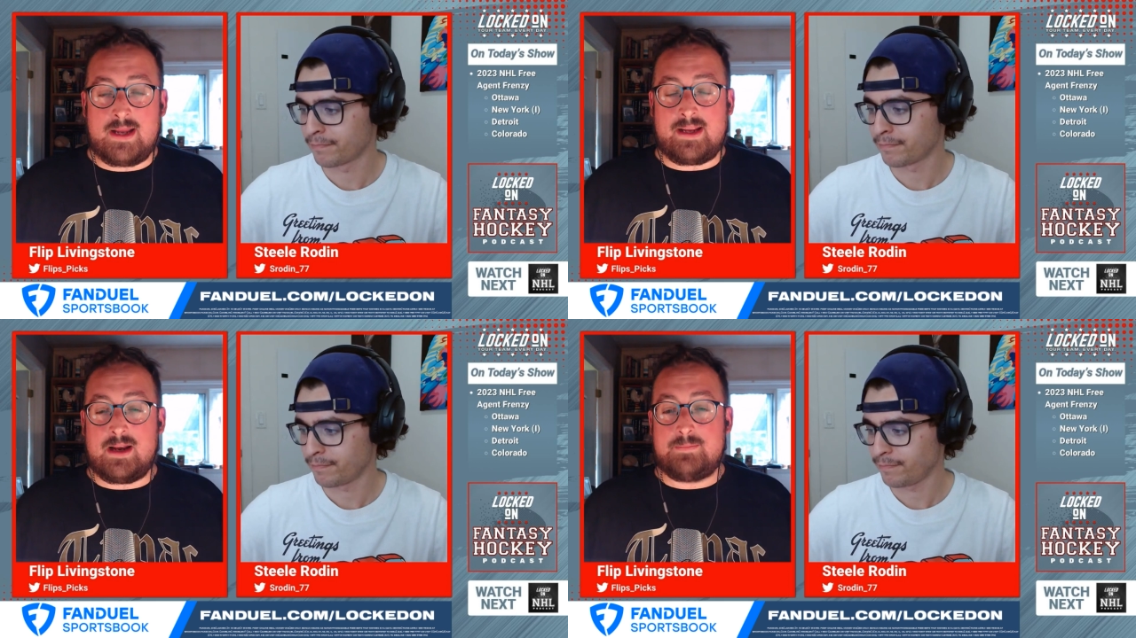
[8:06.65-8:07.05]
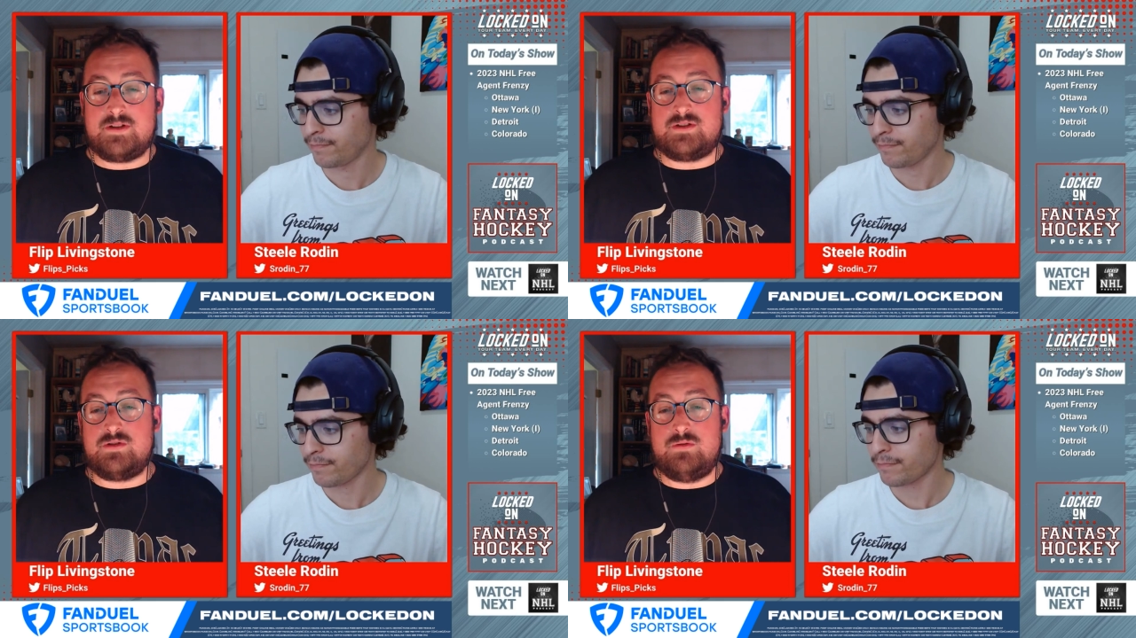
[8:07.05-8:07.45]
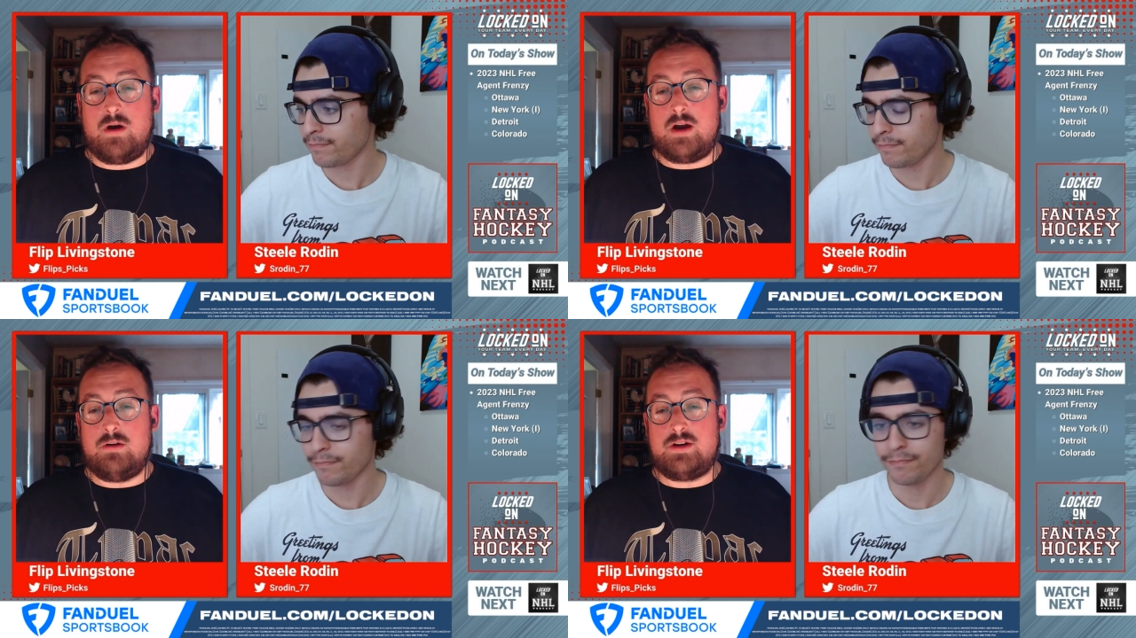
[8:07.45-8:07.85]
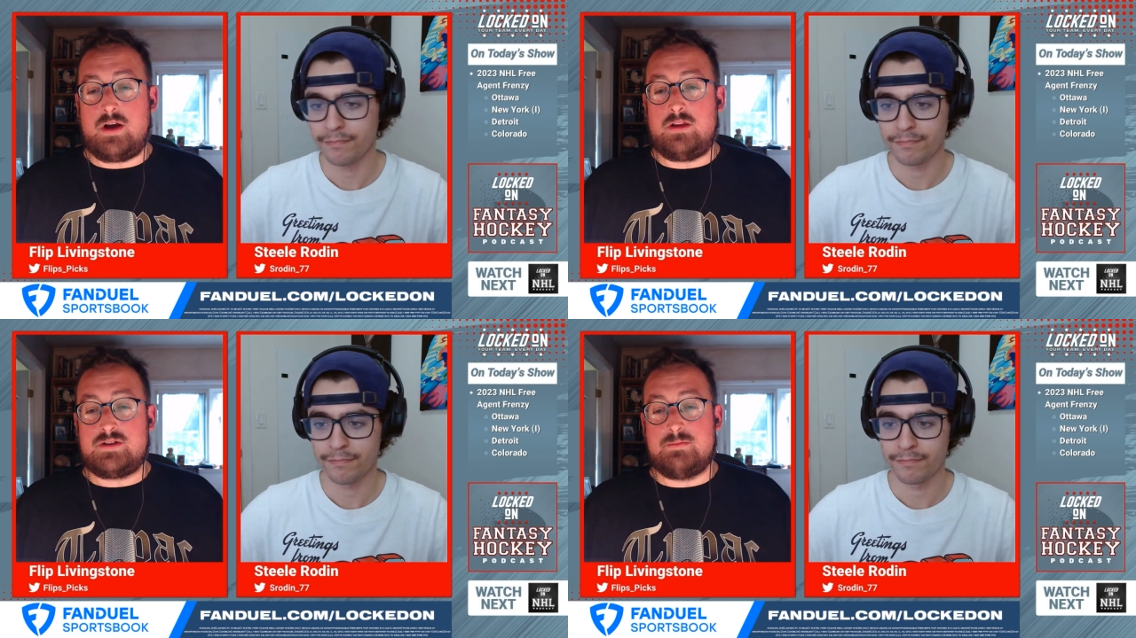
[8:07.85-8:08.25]
Speaker 1: and get up to
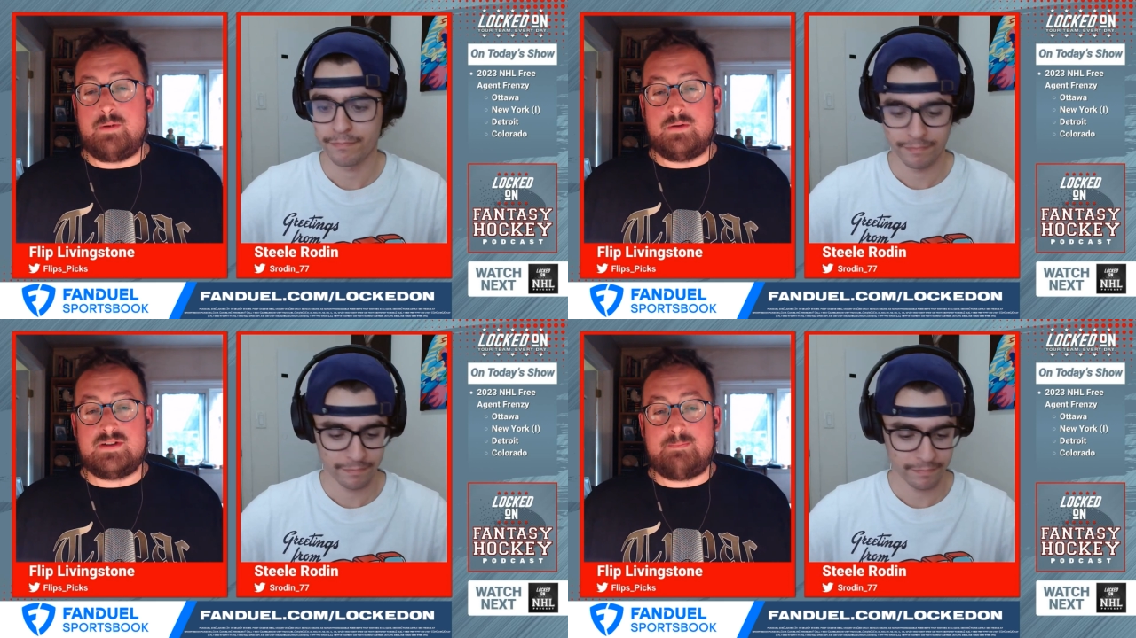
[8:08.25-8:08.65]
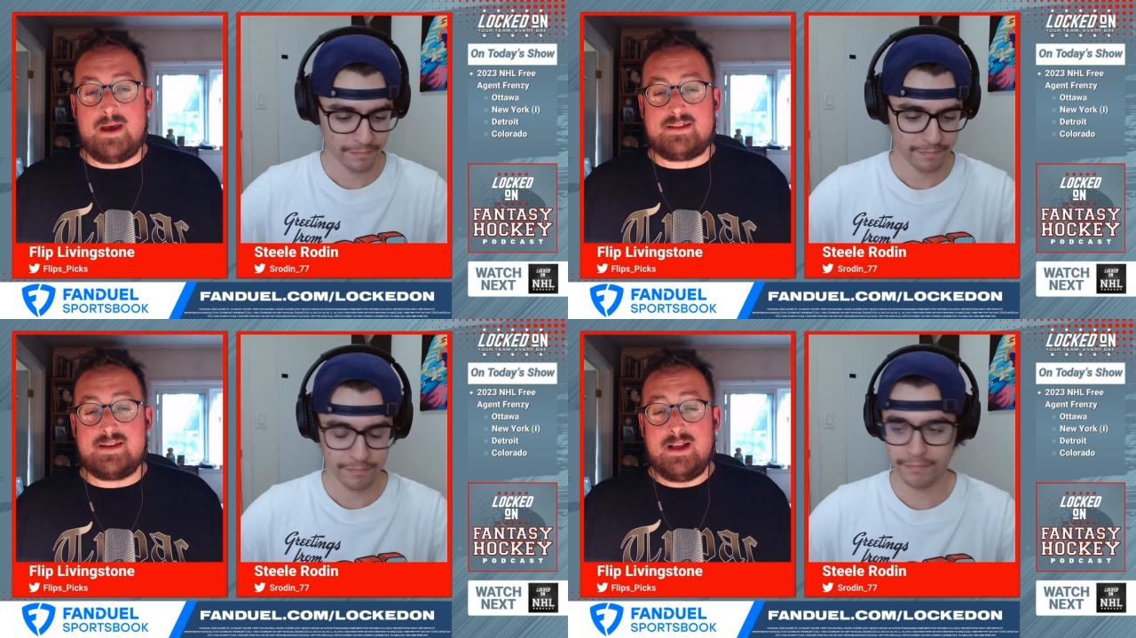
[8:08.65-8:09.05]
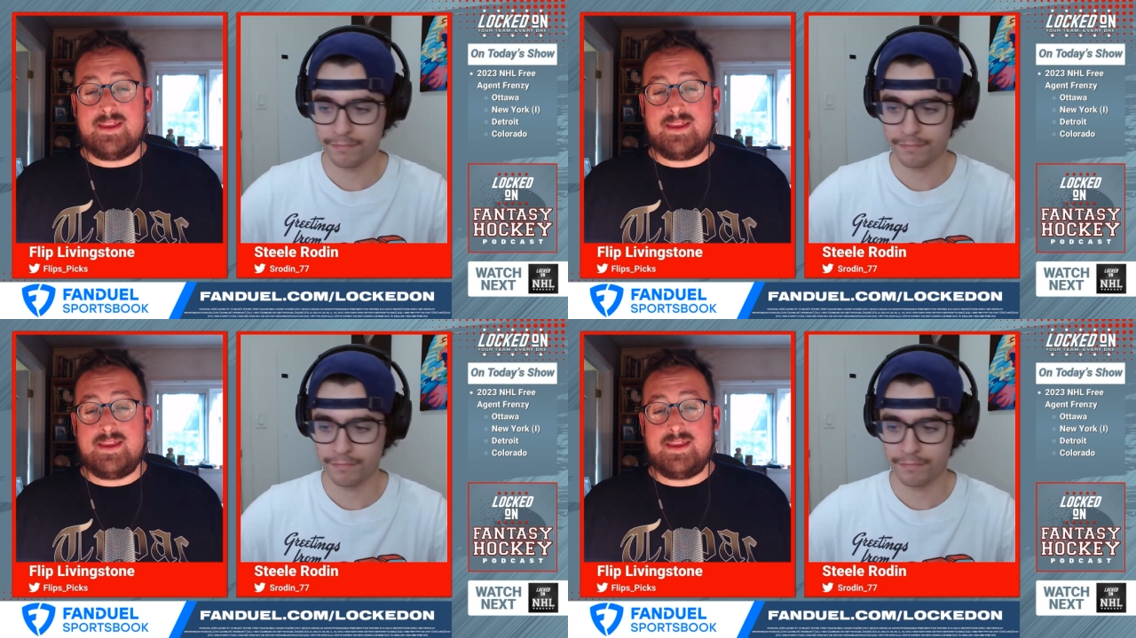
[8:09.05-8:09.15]
$200 in bonus bets.